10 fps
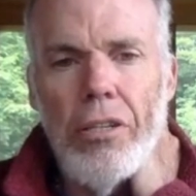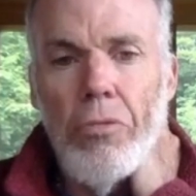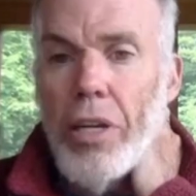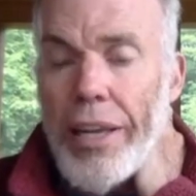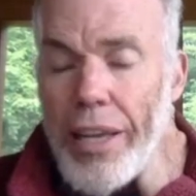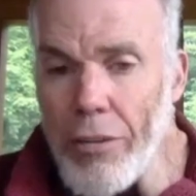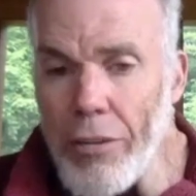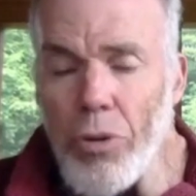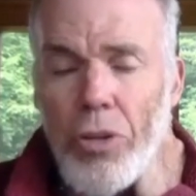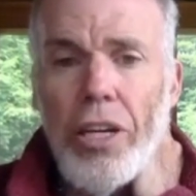We got to
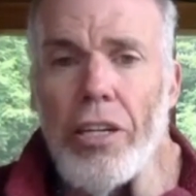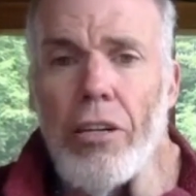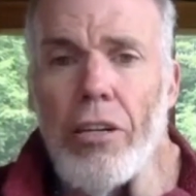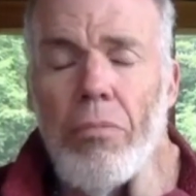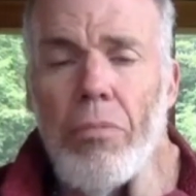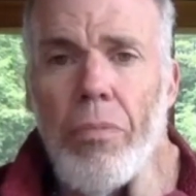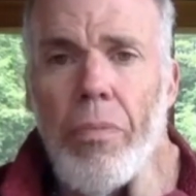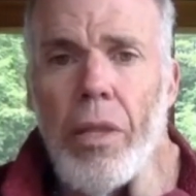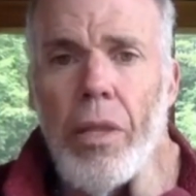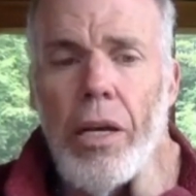amp all that up,
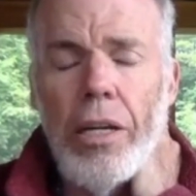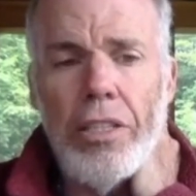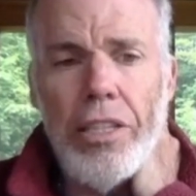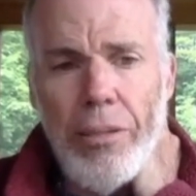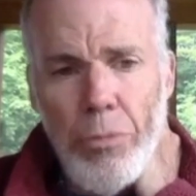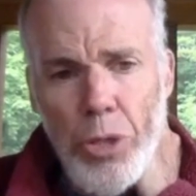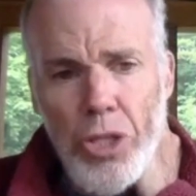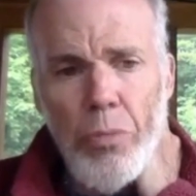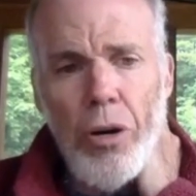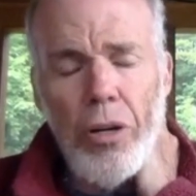and it's got to be
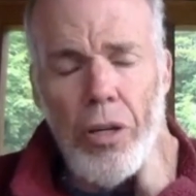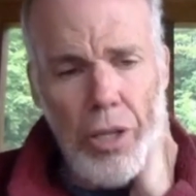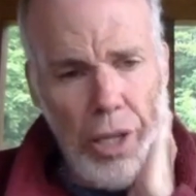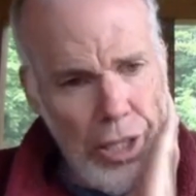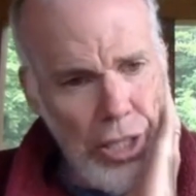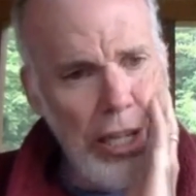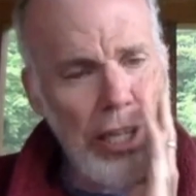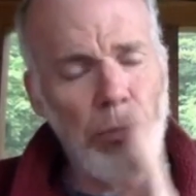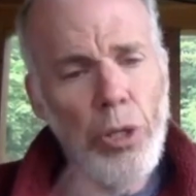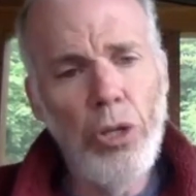smart, and it's got
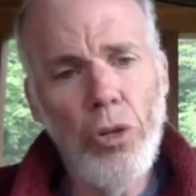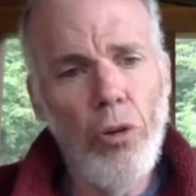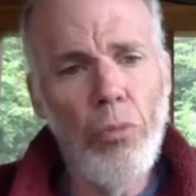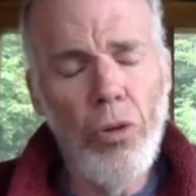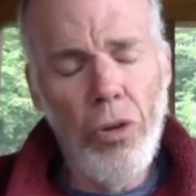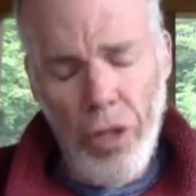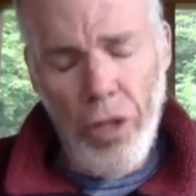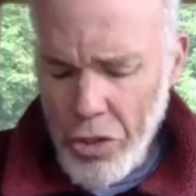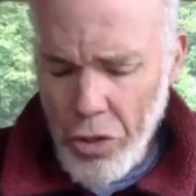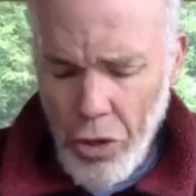to be global,
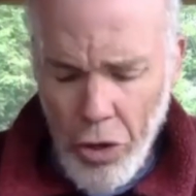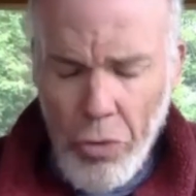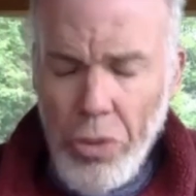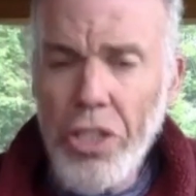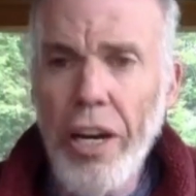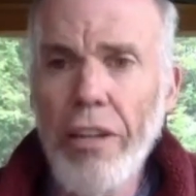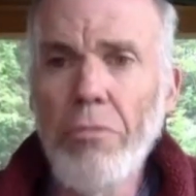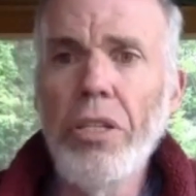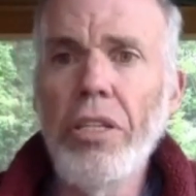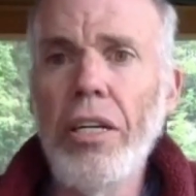and it's always got to
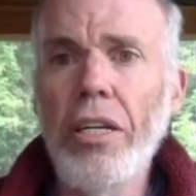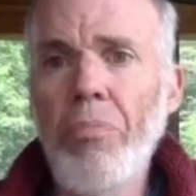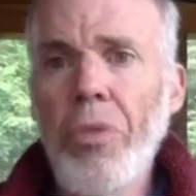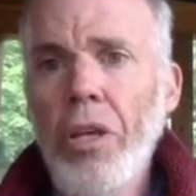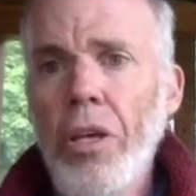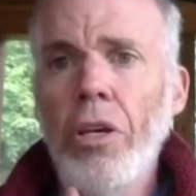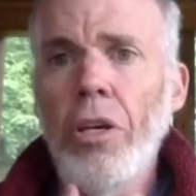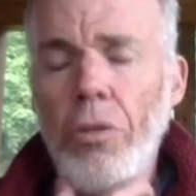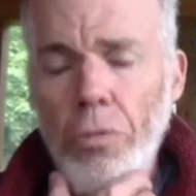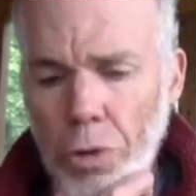be done
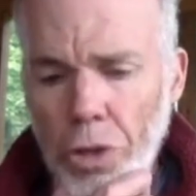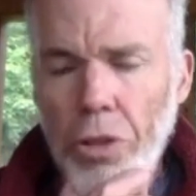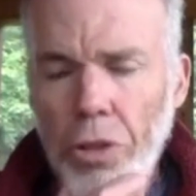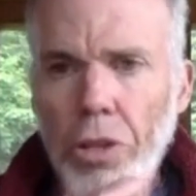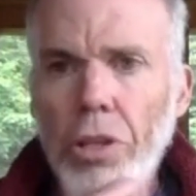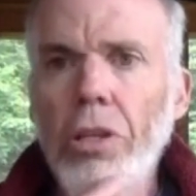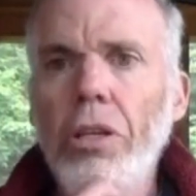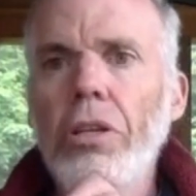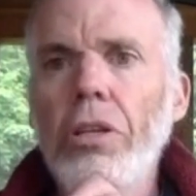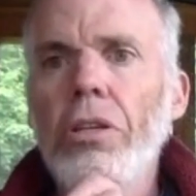with the
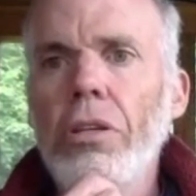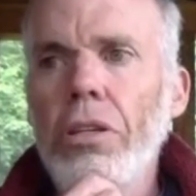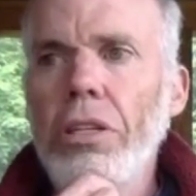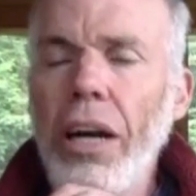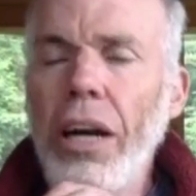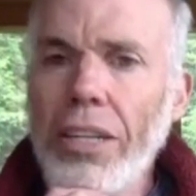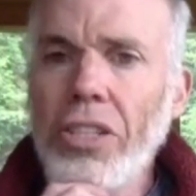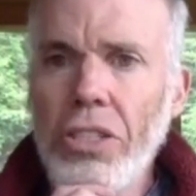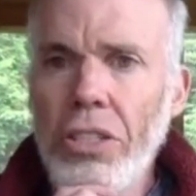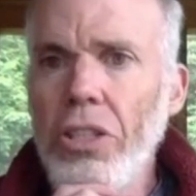
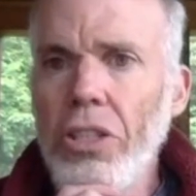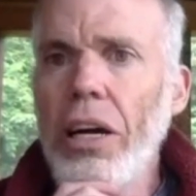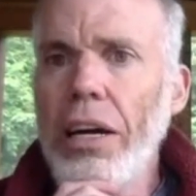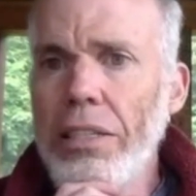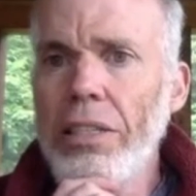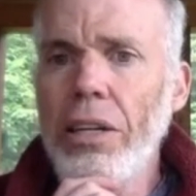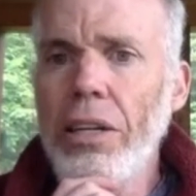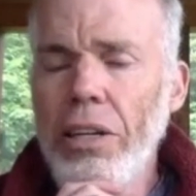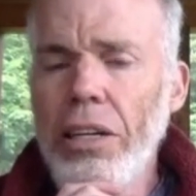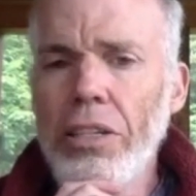constant thought in
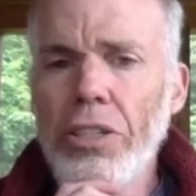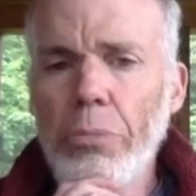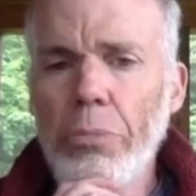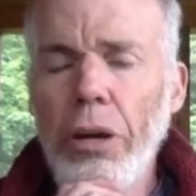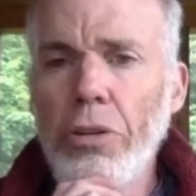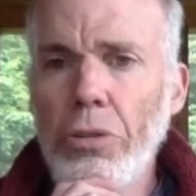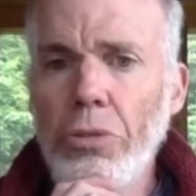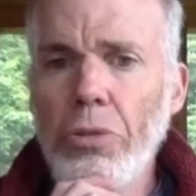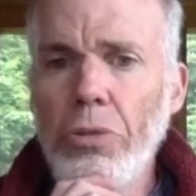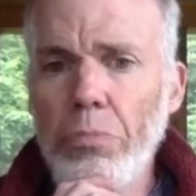our heads about
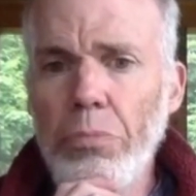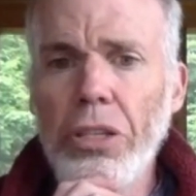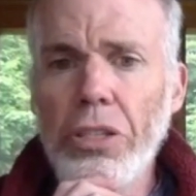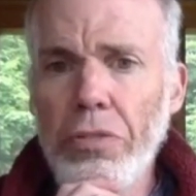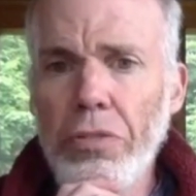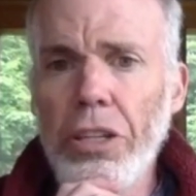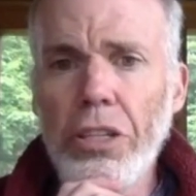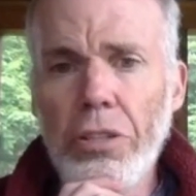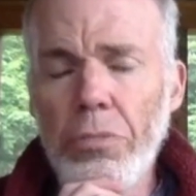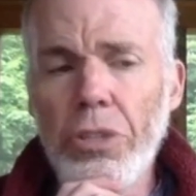who the biggest
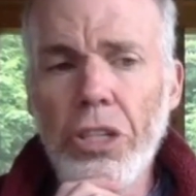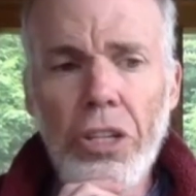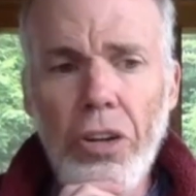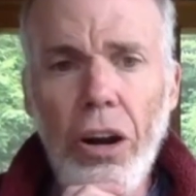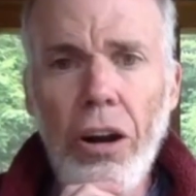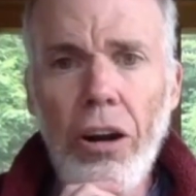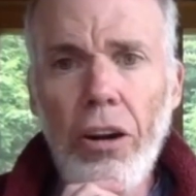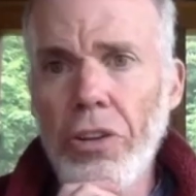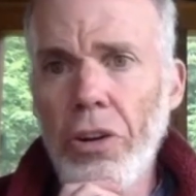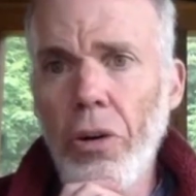victims here
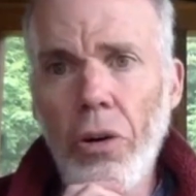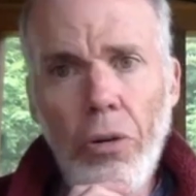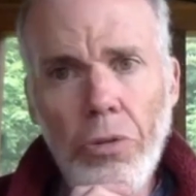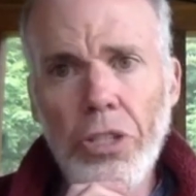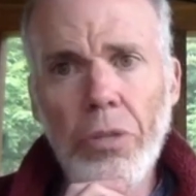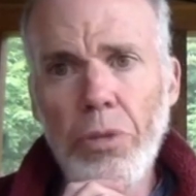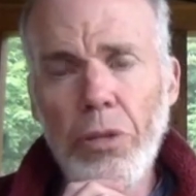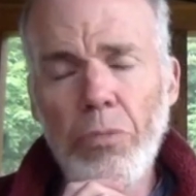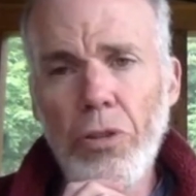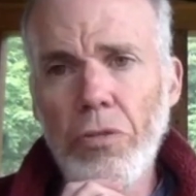are. They're always the
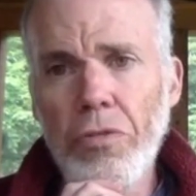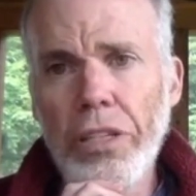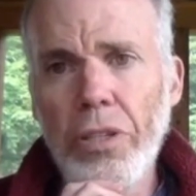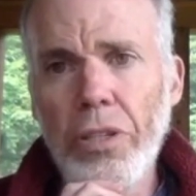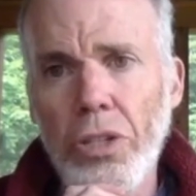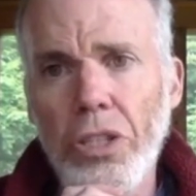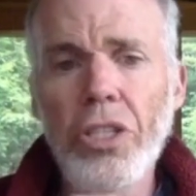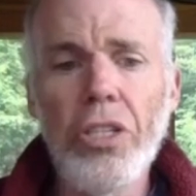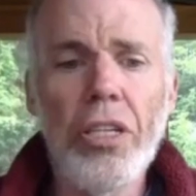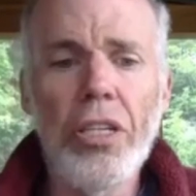people who've done the
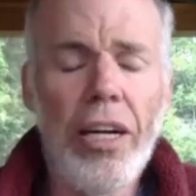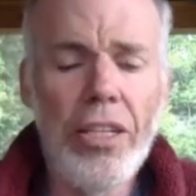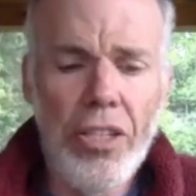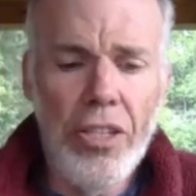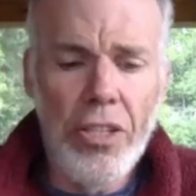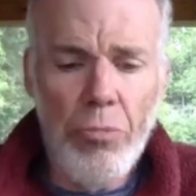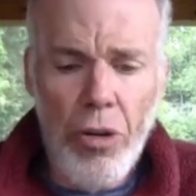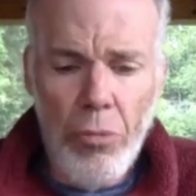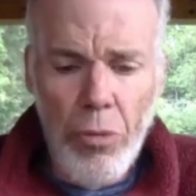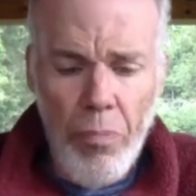least to cause this
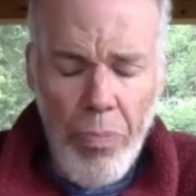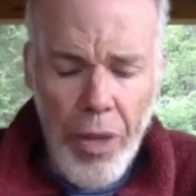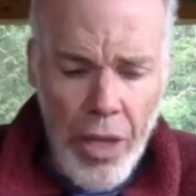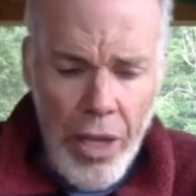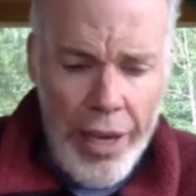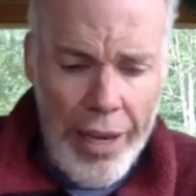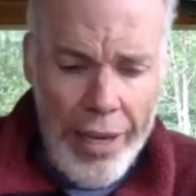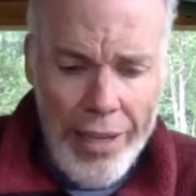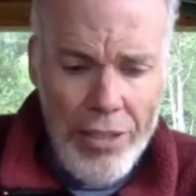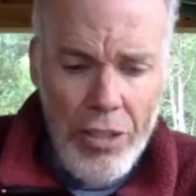problem.
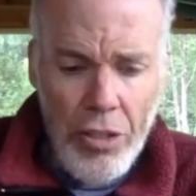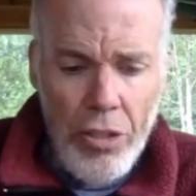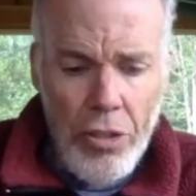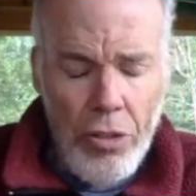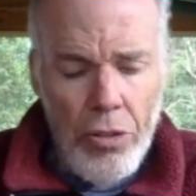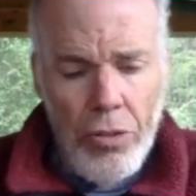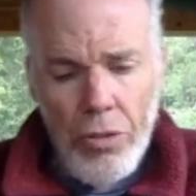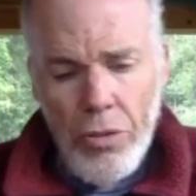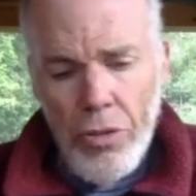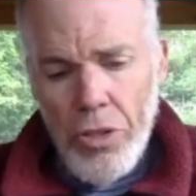And
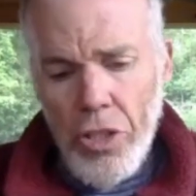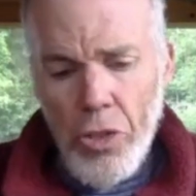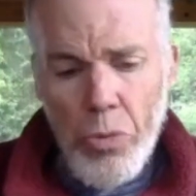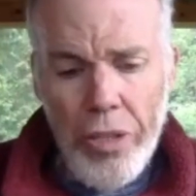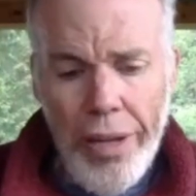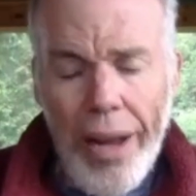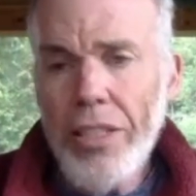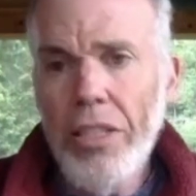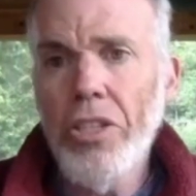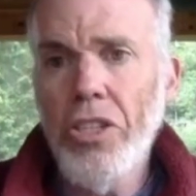since we're
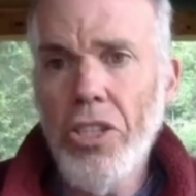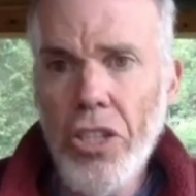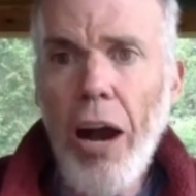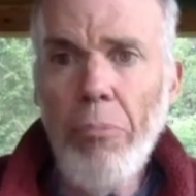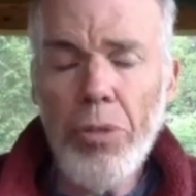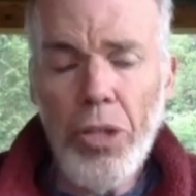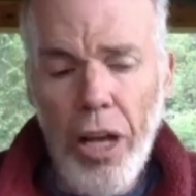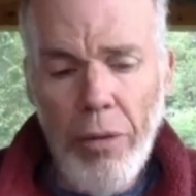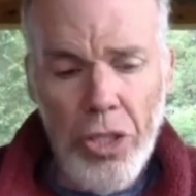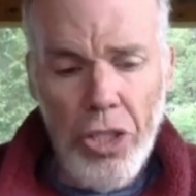not going to stop
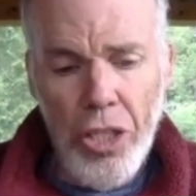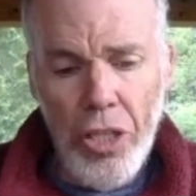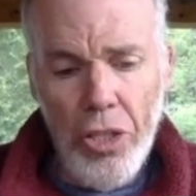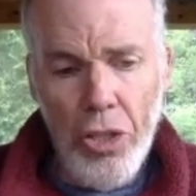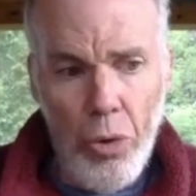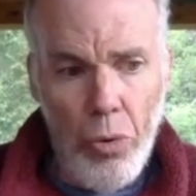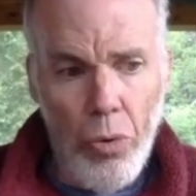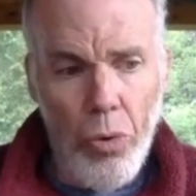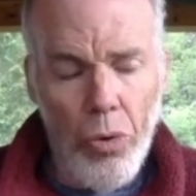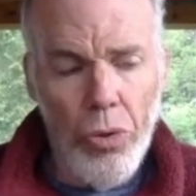climate change
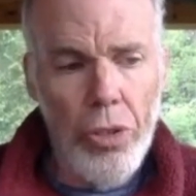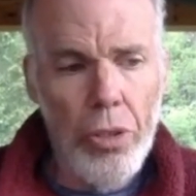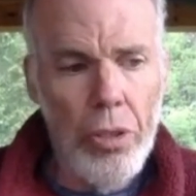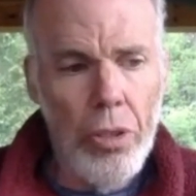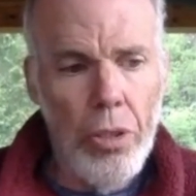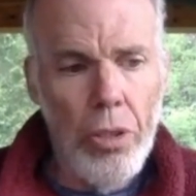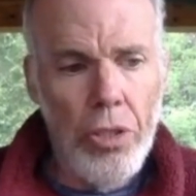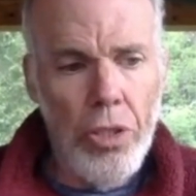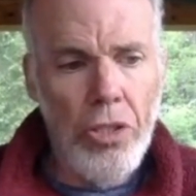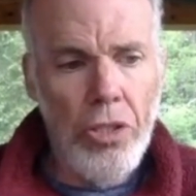cold,
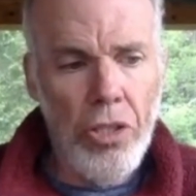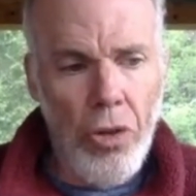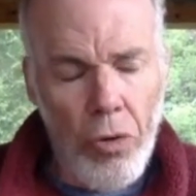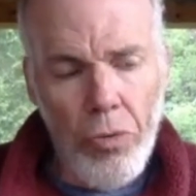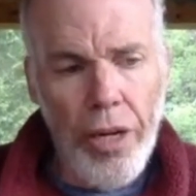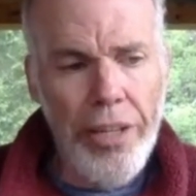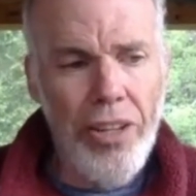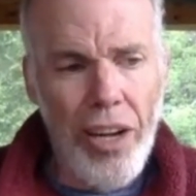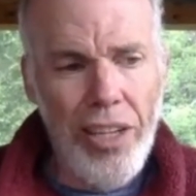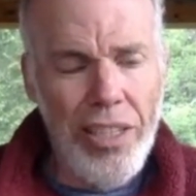since there's already a
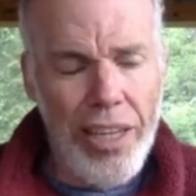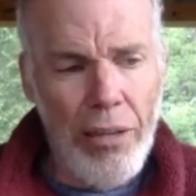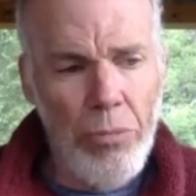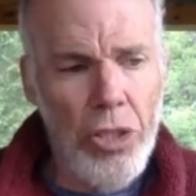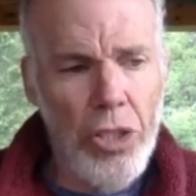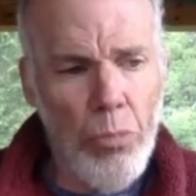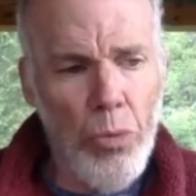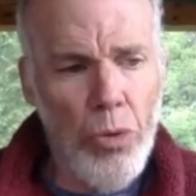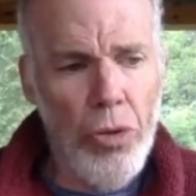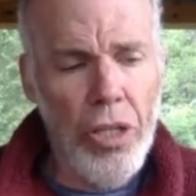lot of damage and
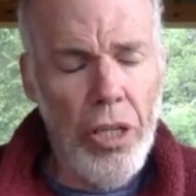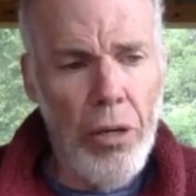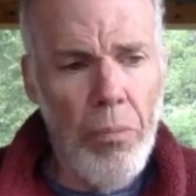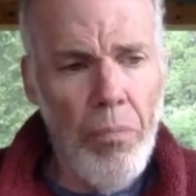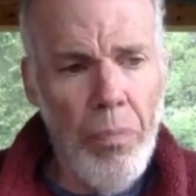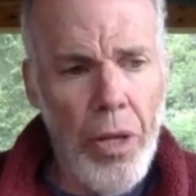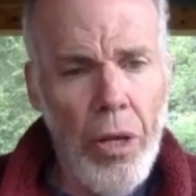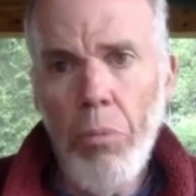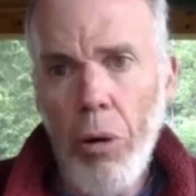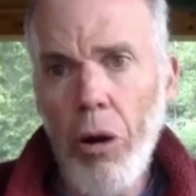more to come,
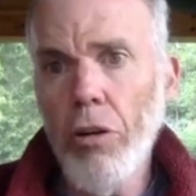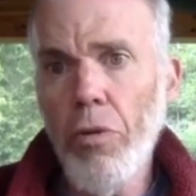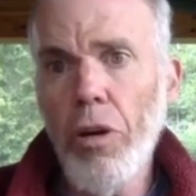part of